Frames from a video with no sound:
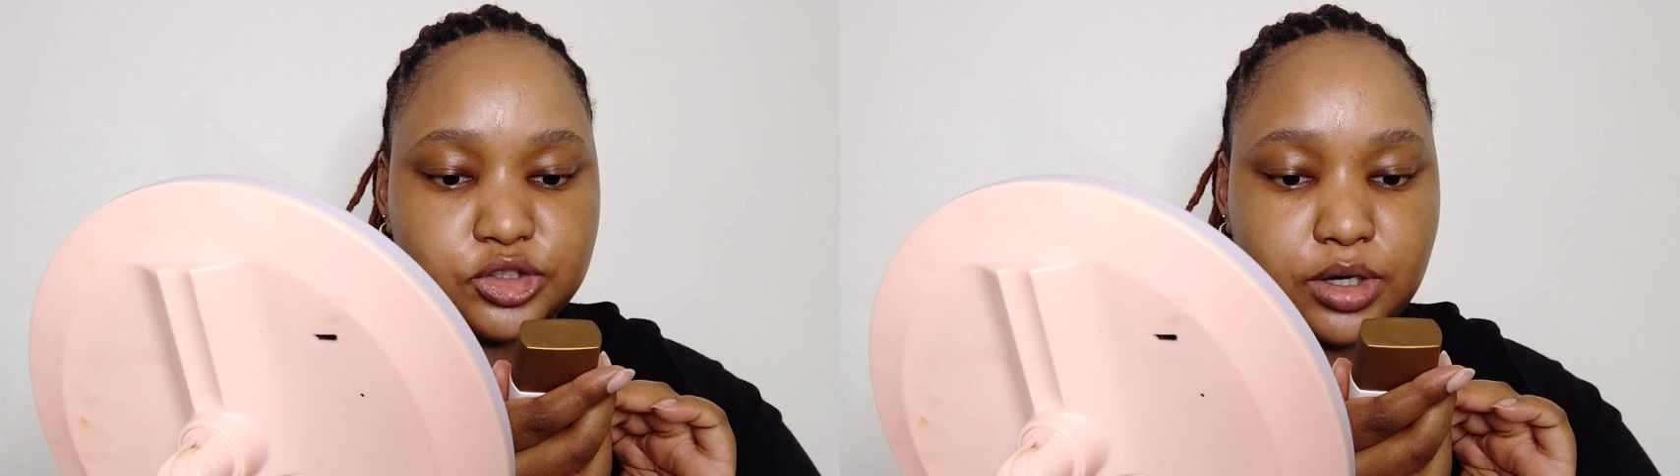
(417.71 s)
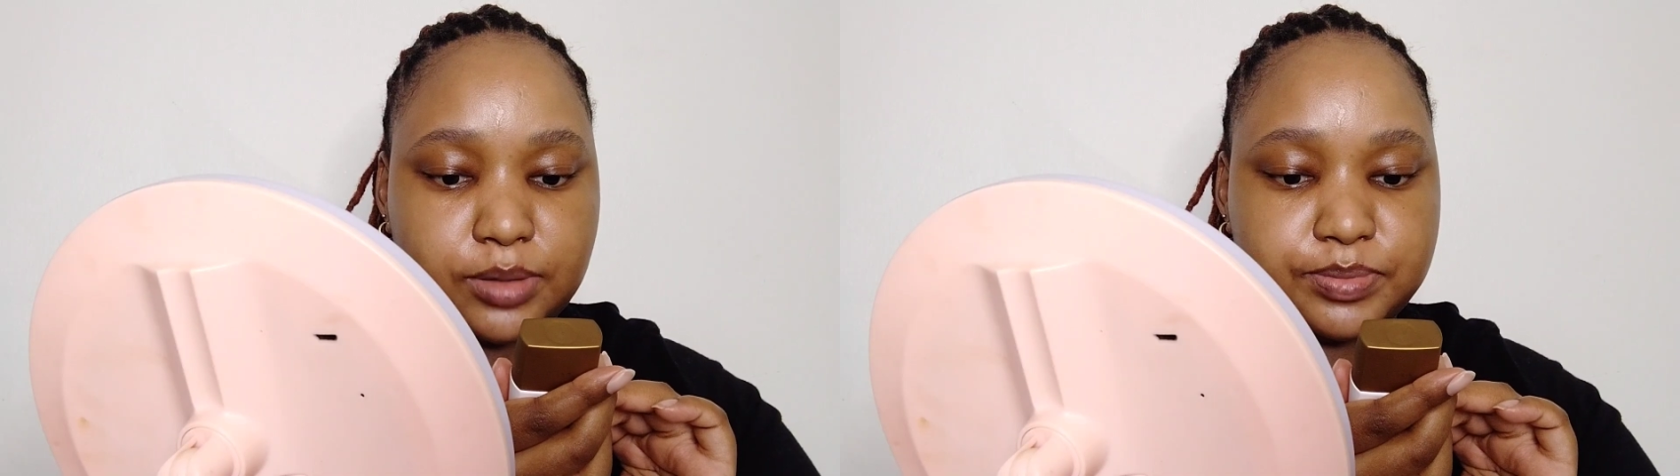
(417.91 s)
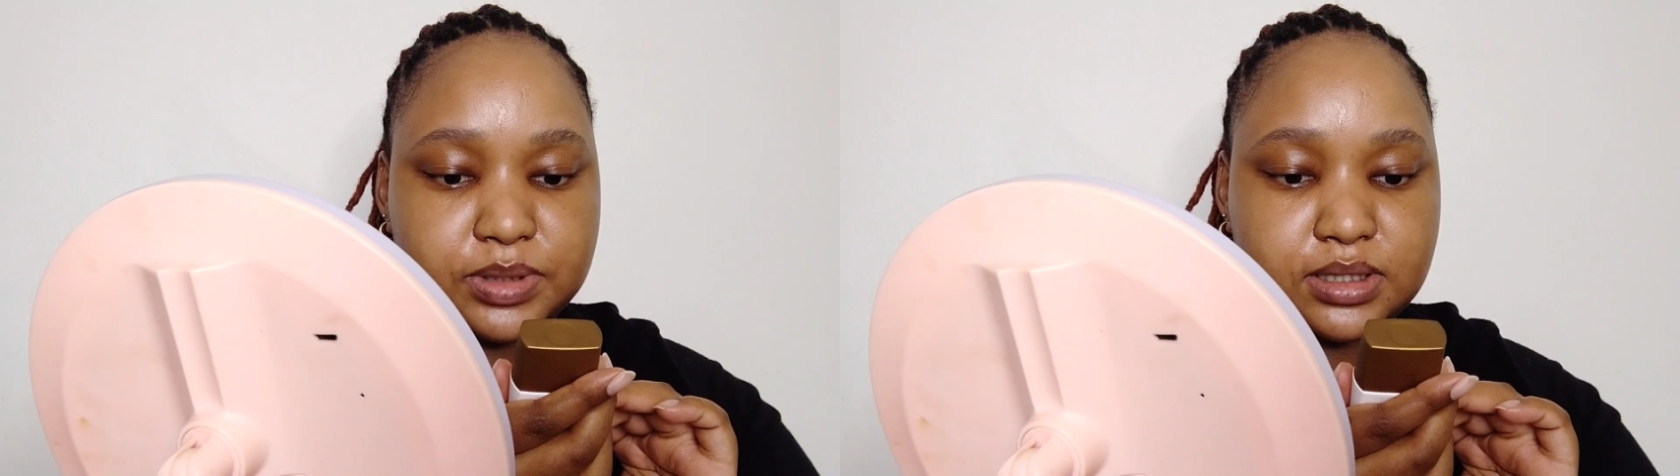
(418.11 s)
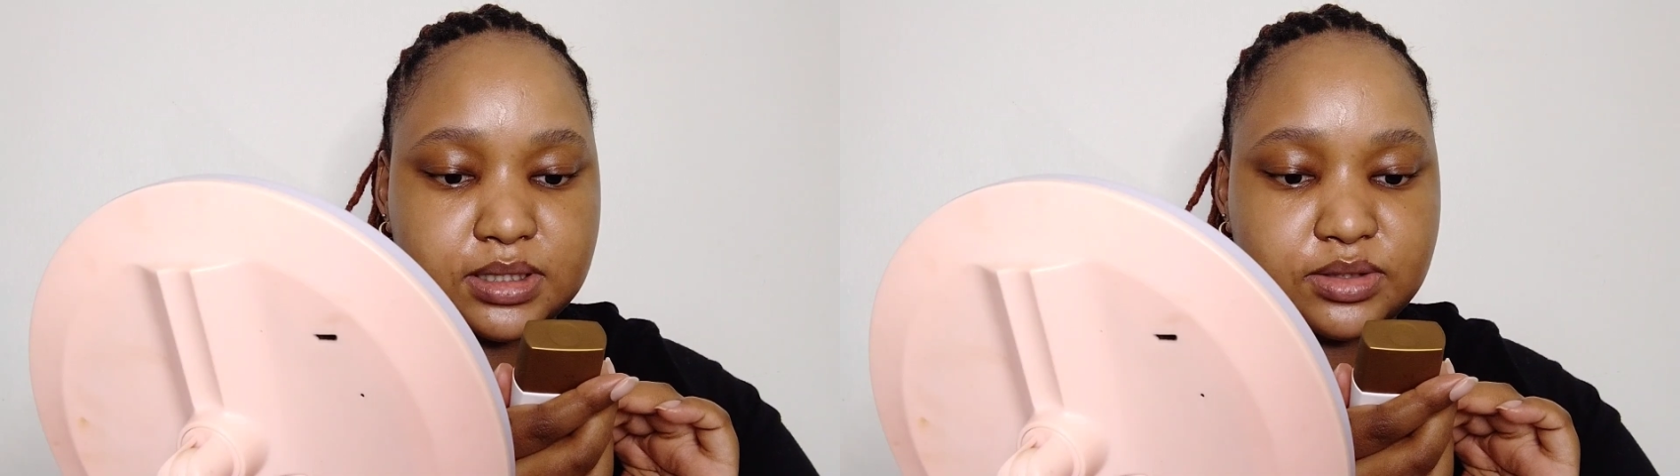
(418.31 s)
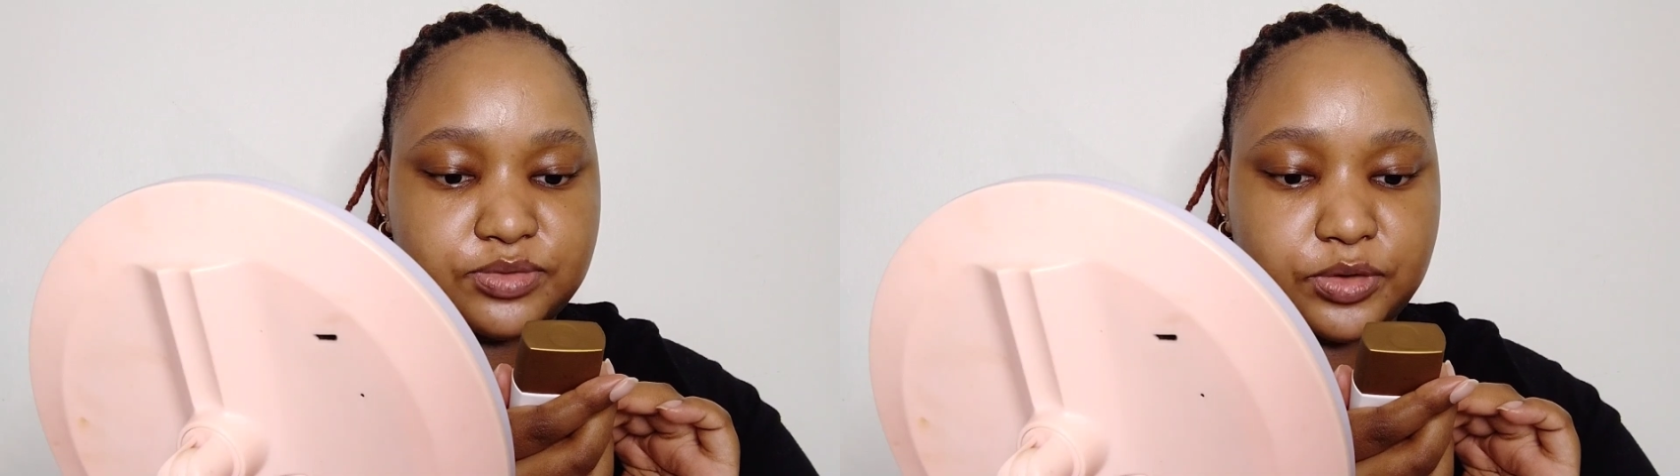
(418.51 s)

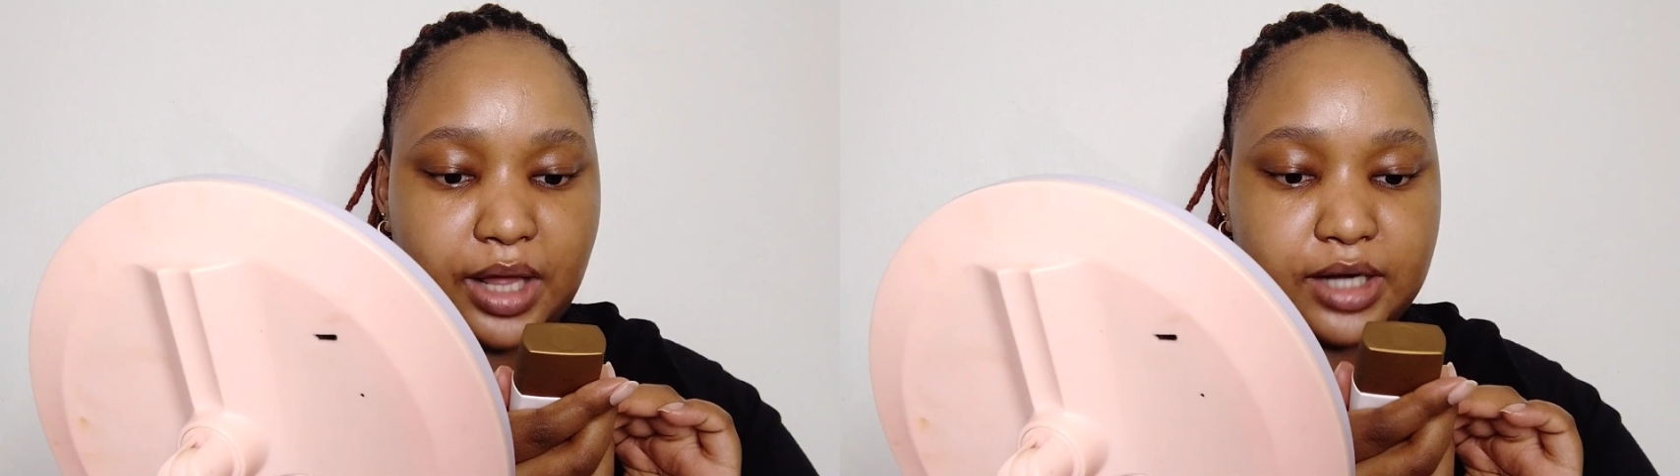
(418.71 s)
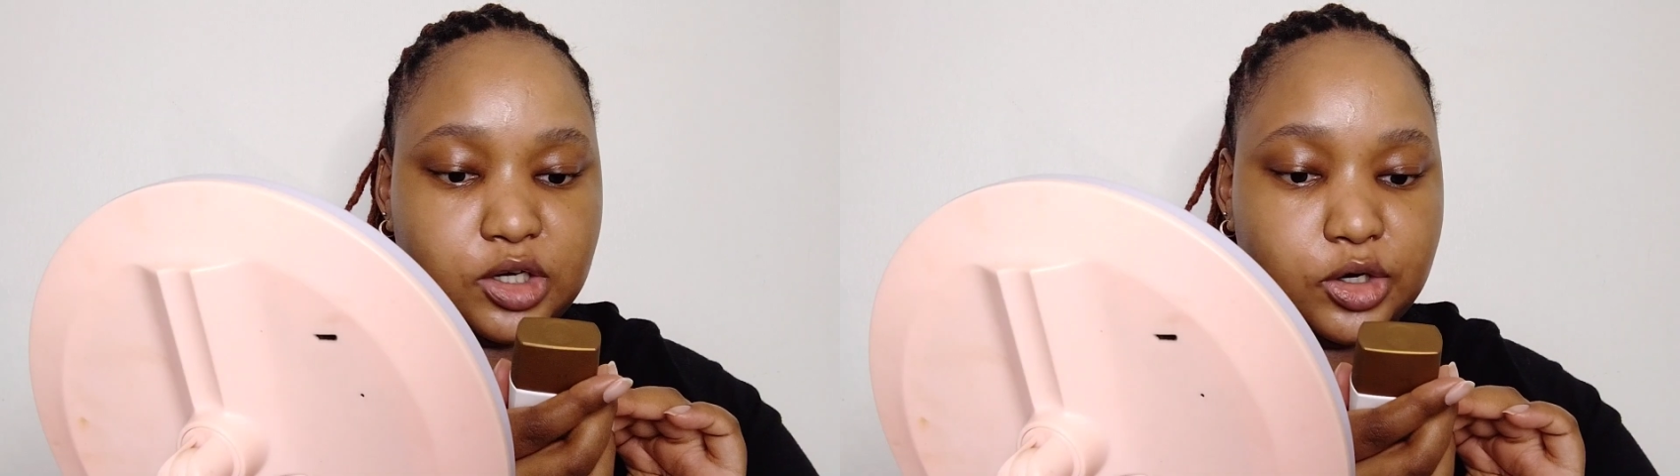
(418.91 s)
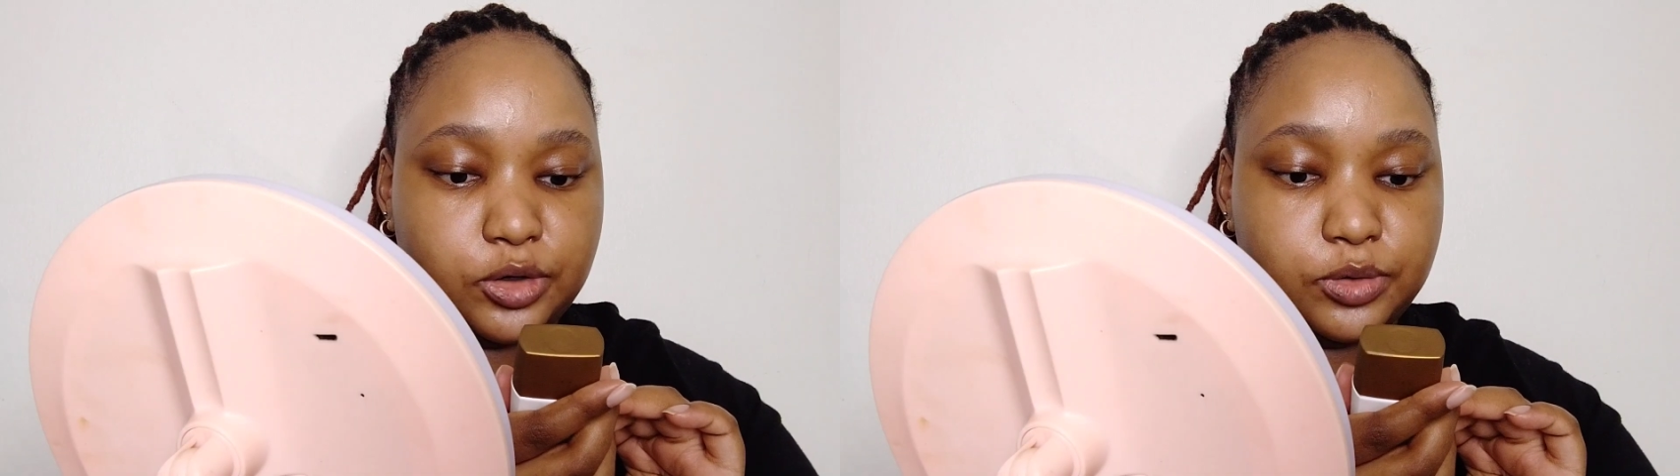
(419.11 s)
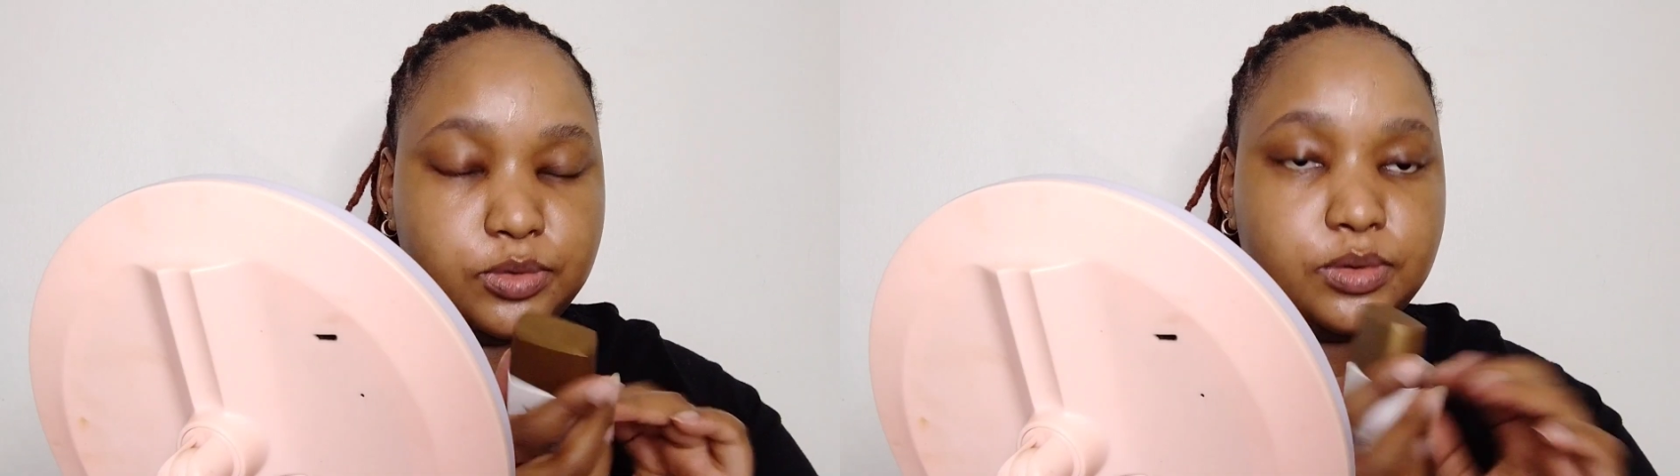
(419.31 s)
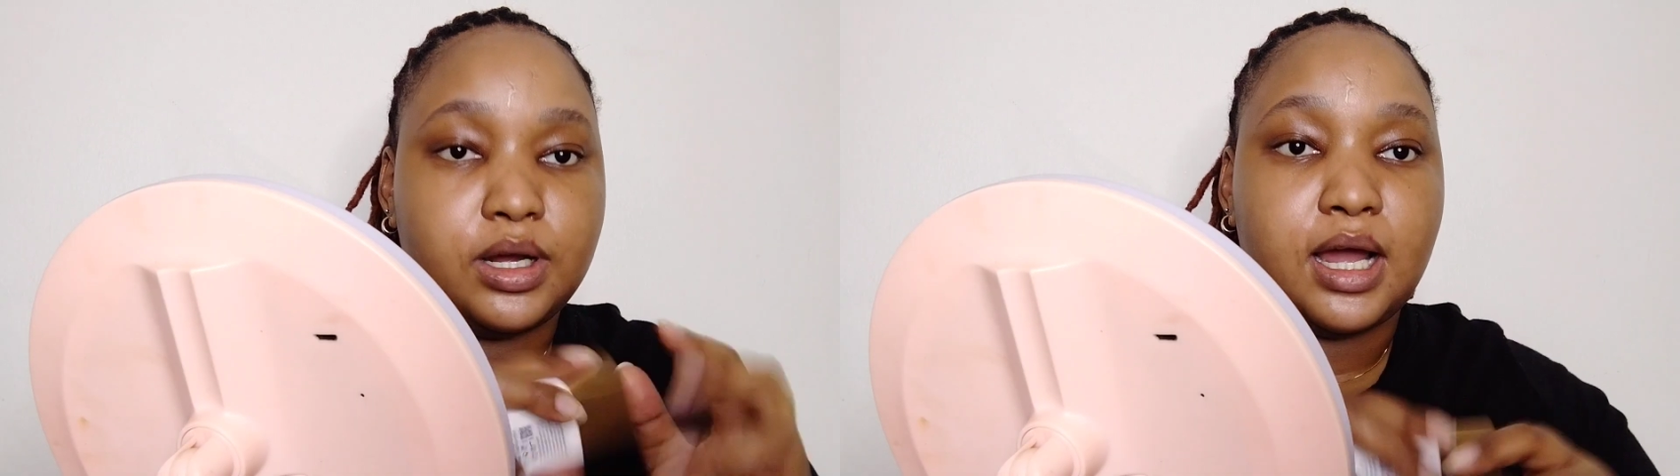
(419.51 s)
drops for that
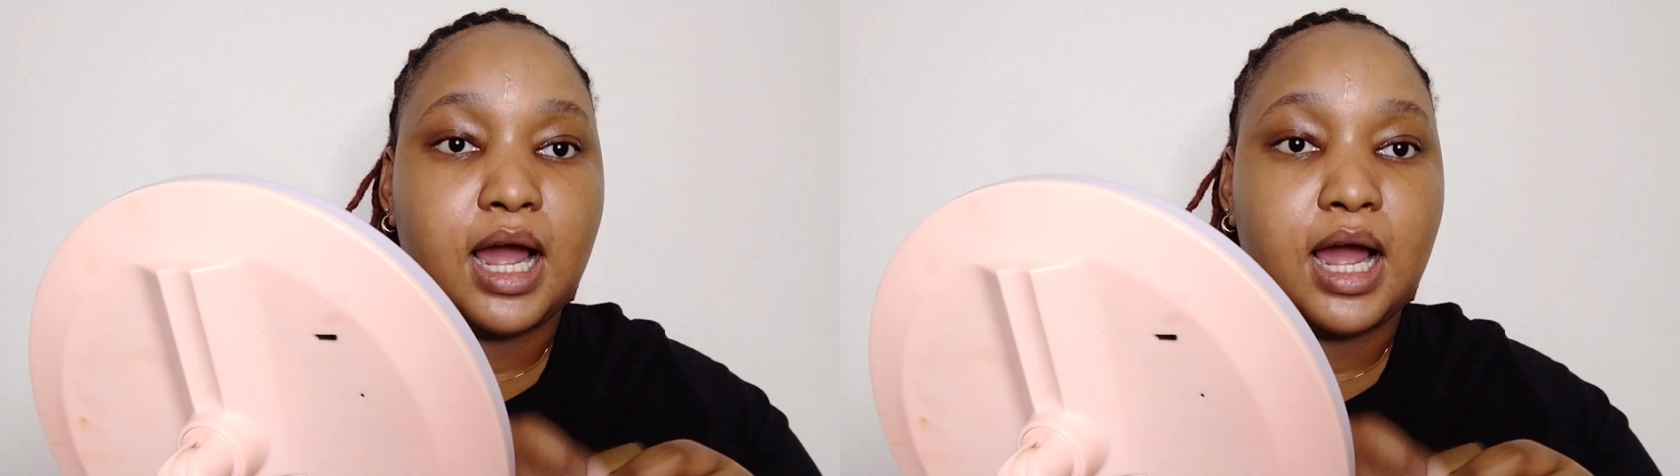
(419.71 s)
glow.